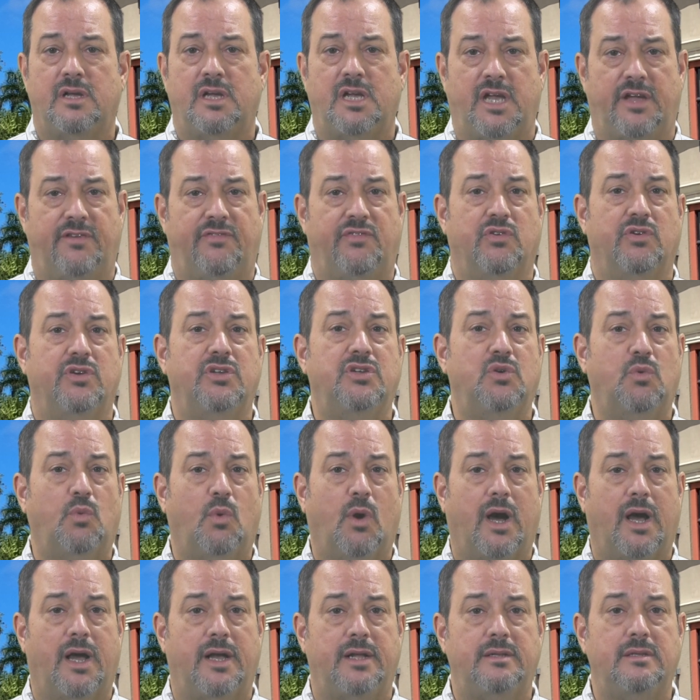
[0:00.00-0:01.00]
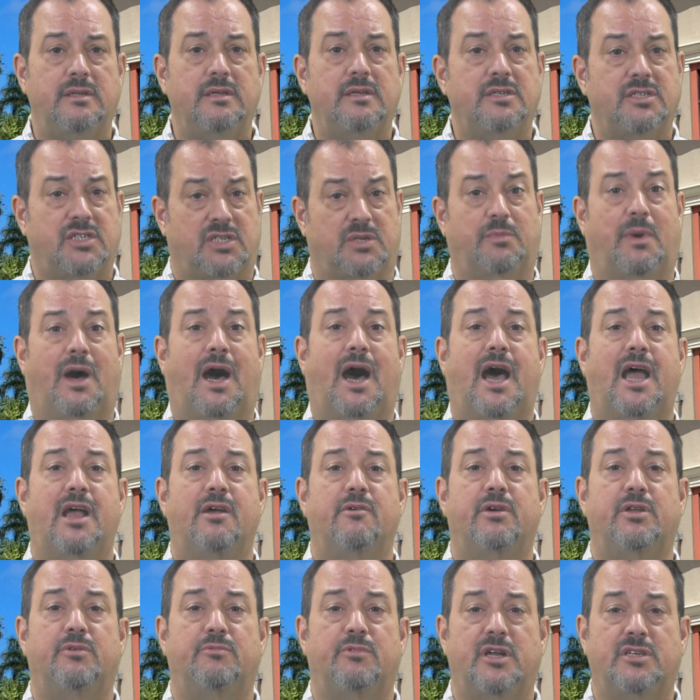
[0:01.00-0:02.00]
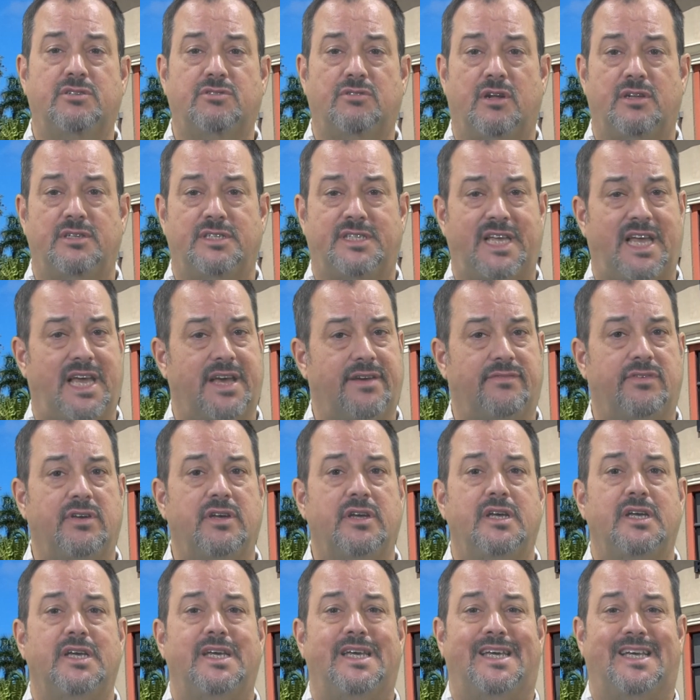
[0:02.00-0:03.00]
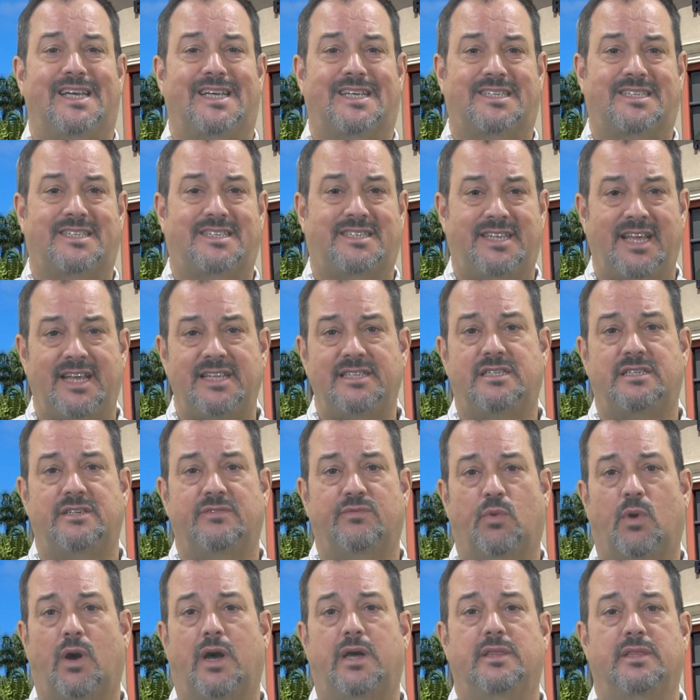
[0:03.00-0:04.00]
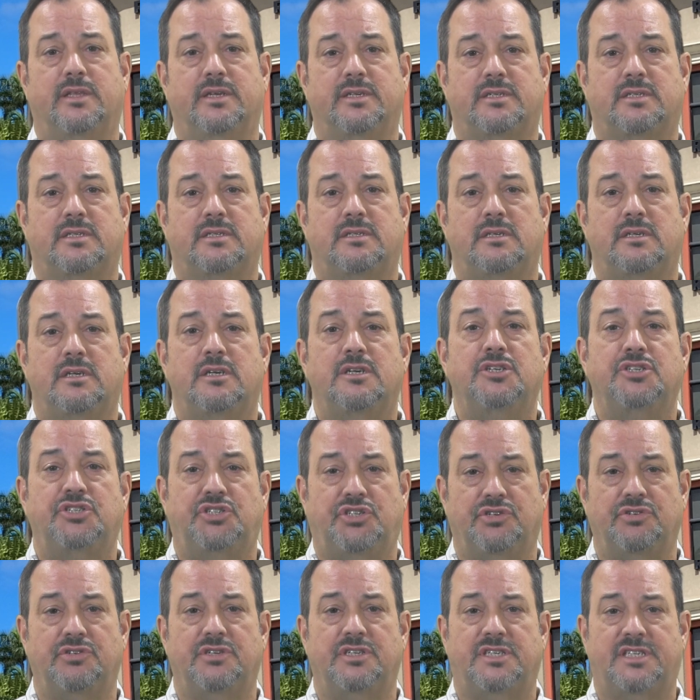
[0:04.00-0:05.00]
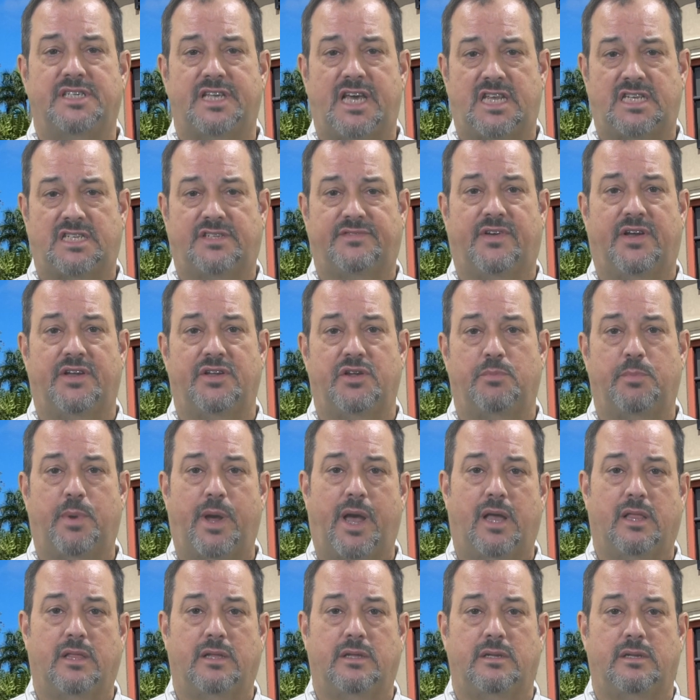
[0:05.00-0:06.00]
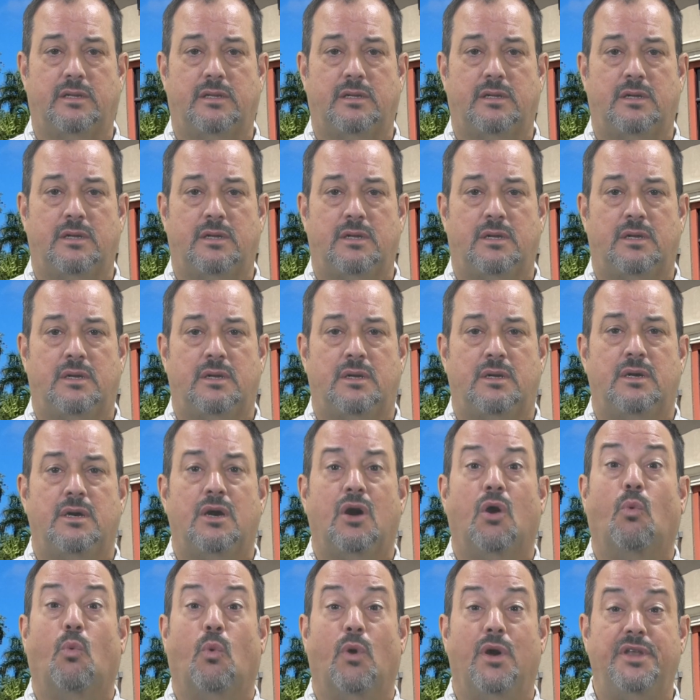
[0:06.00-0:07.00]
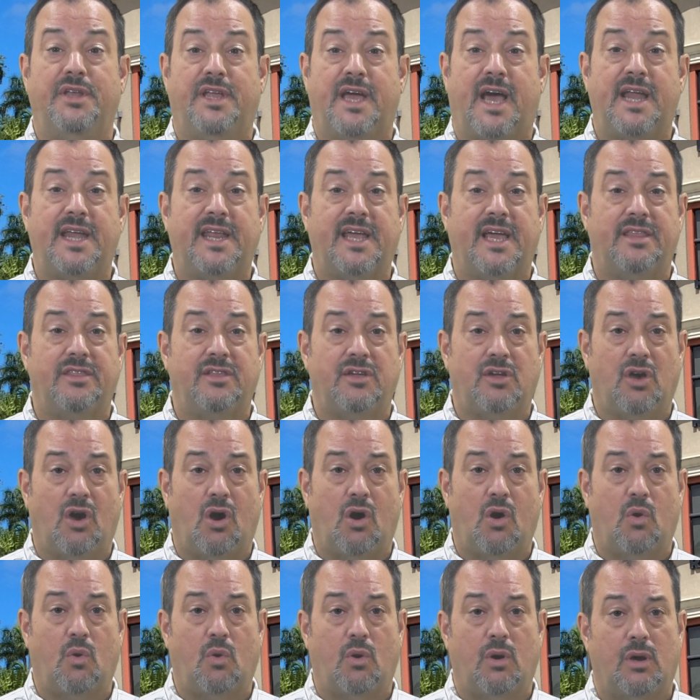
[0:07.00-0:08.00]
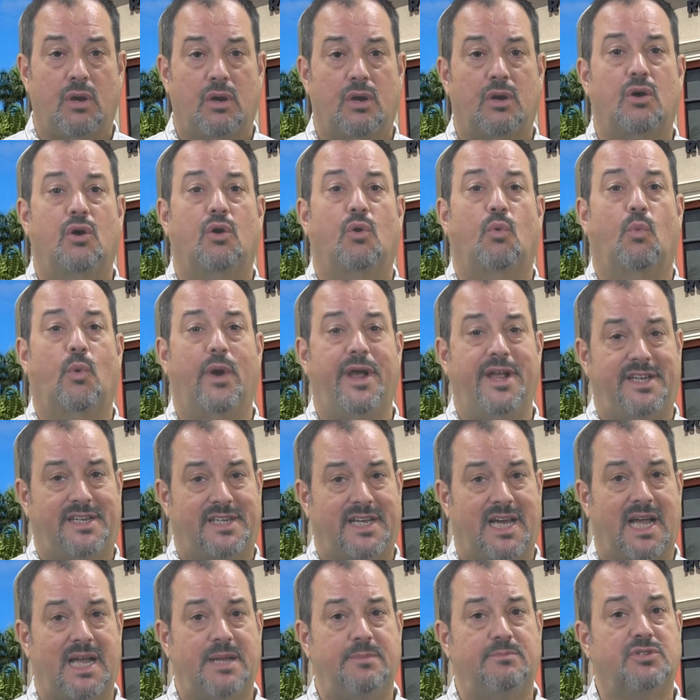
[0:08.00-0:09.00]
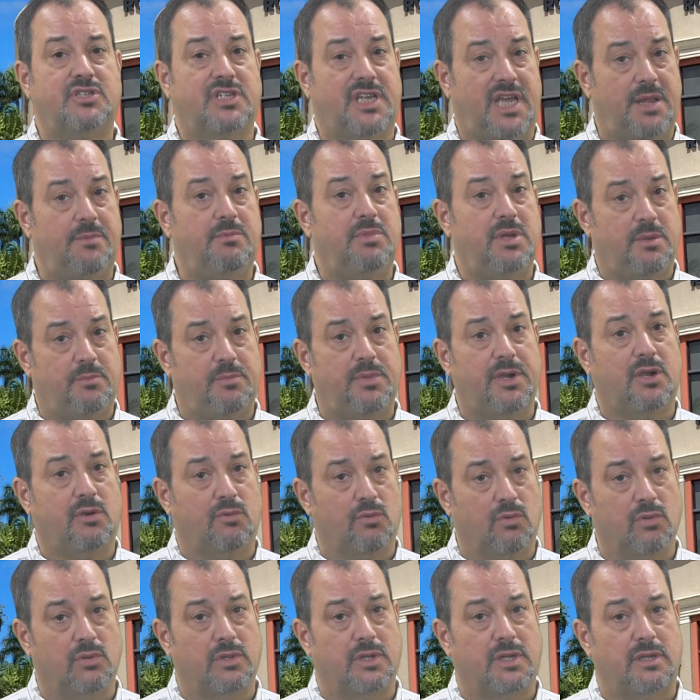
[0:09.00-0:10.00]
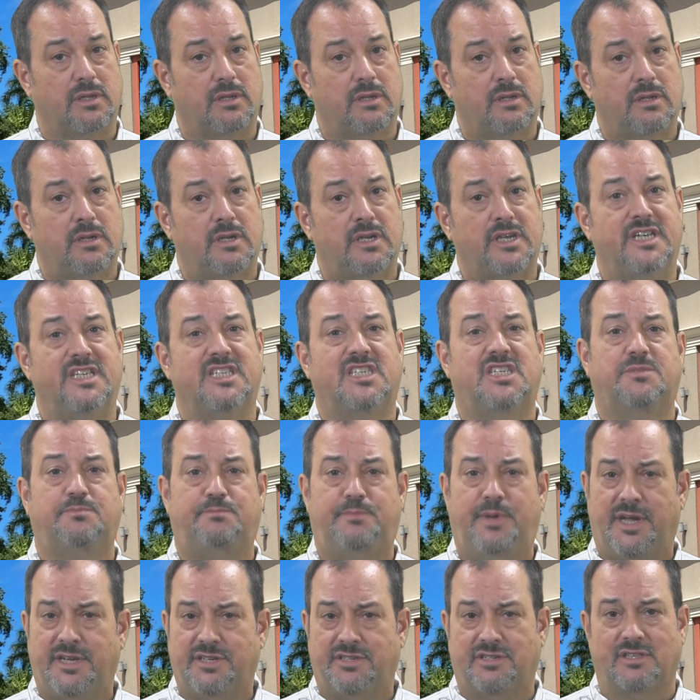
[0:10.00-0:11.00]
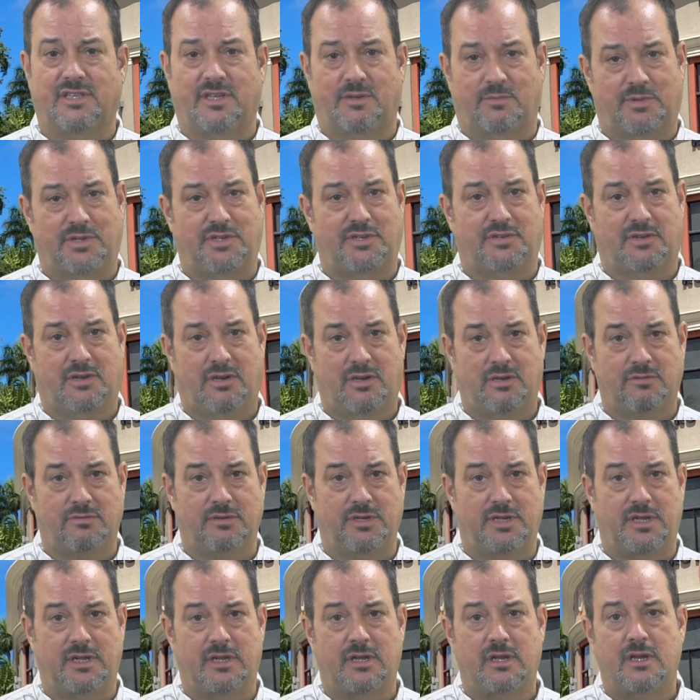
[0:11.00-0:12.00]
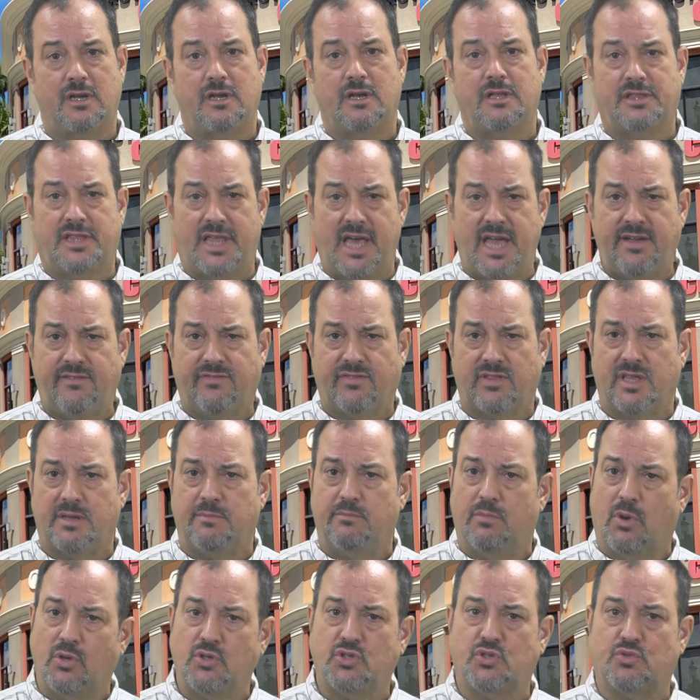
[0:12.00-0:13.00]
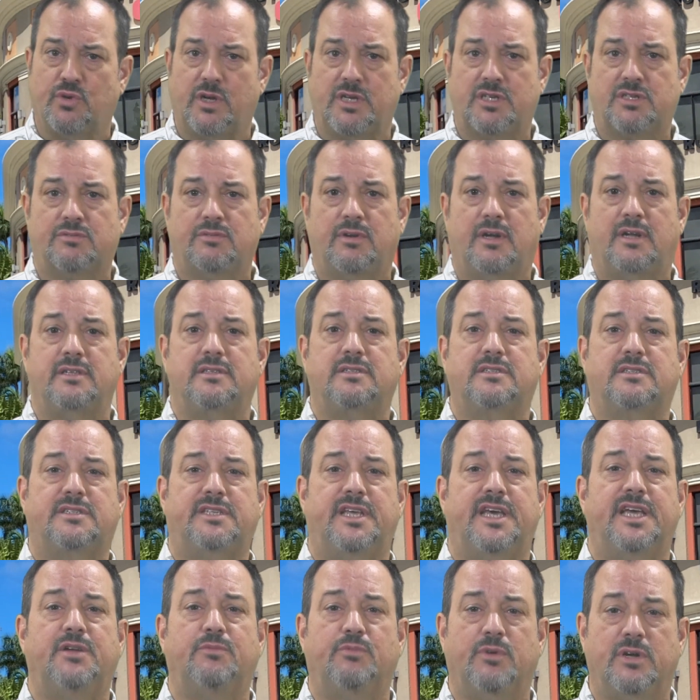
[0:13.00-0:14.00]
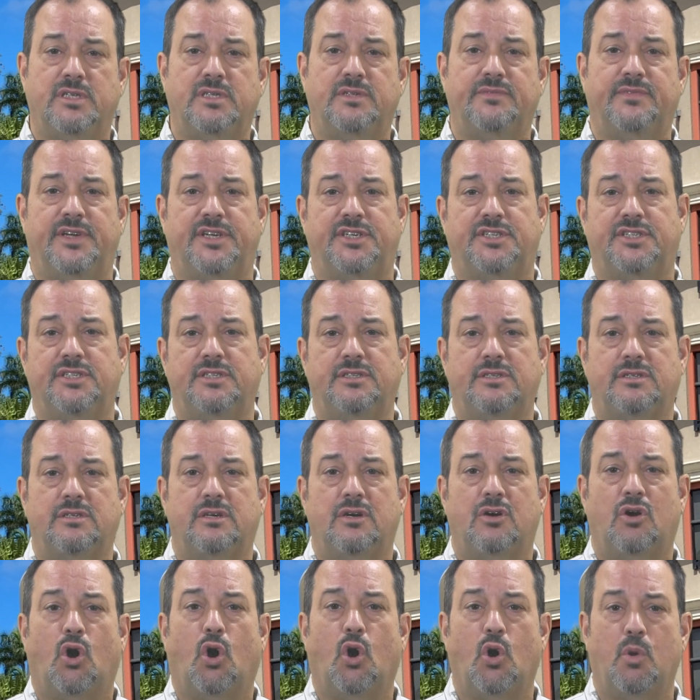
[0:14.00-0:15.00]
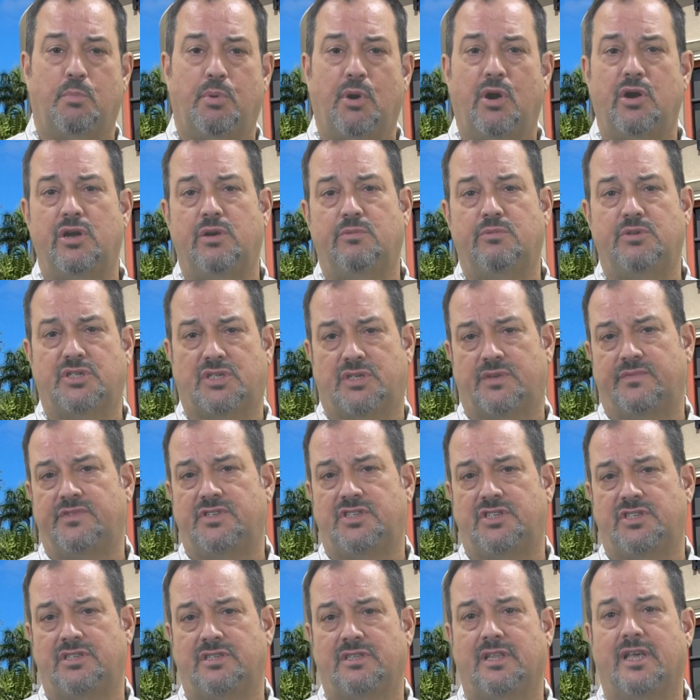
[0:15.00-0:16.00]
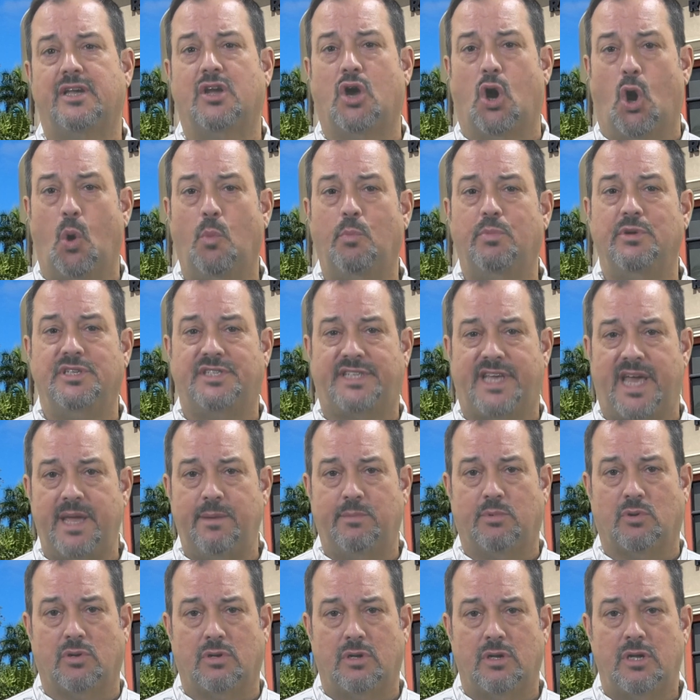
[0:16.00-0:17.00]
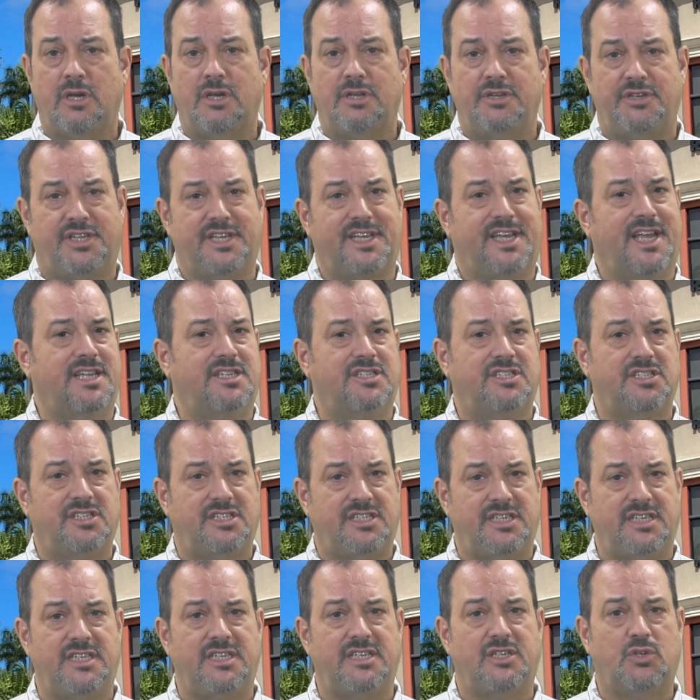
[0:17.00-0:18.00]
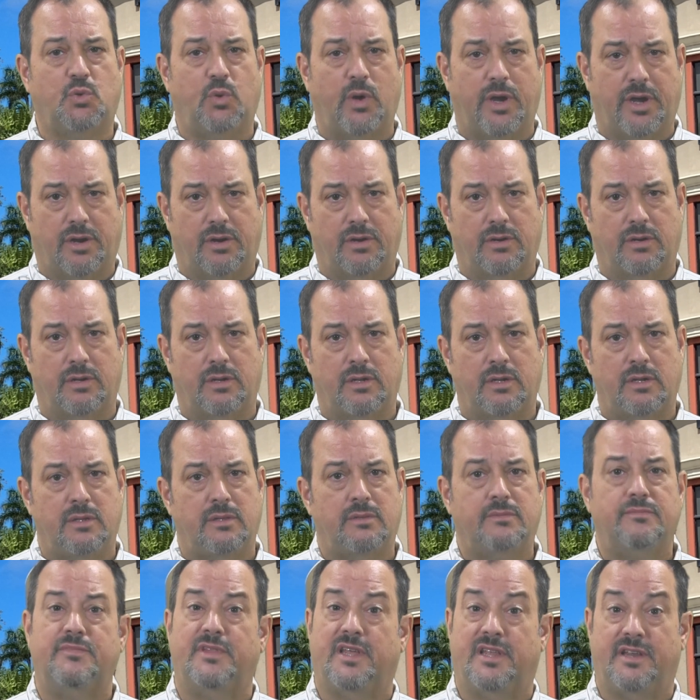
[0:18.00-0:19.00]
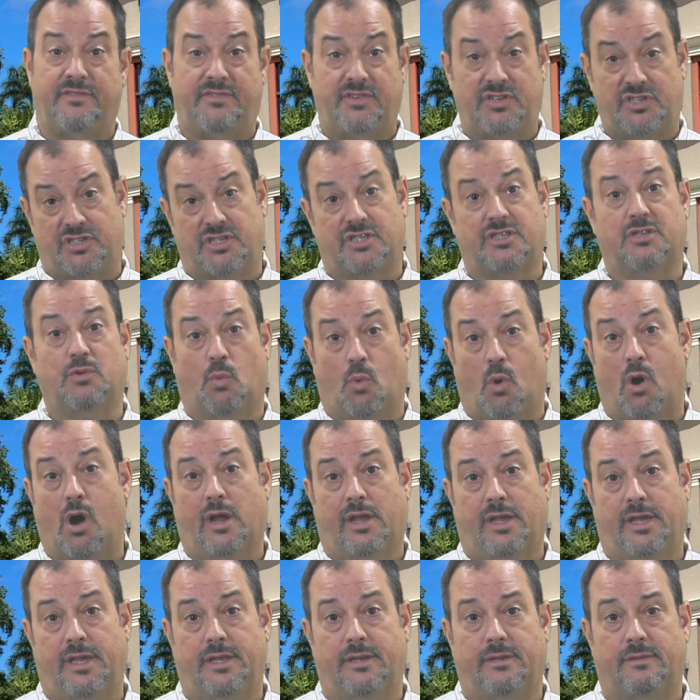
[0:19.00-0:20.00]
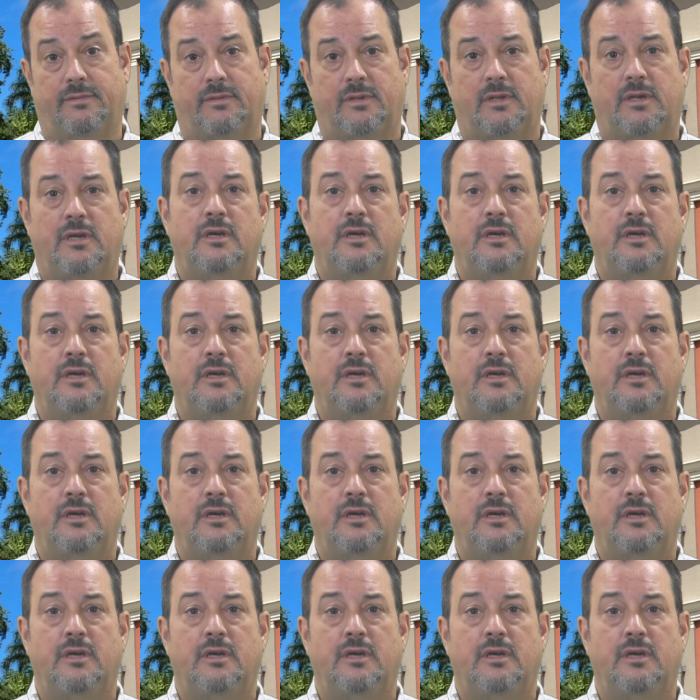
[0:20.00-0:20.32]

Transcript: If you're into wine, some higher-end restaurants have extensive wine lists, sure to satisfy your palate. When dining on the go, wait times can be a bit grueling, especially when you're hungry. Thankfully, most restaurants take reservations or partner with services like Open Table to get you seated quicker than if you just walk in.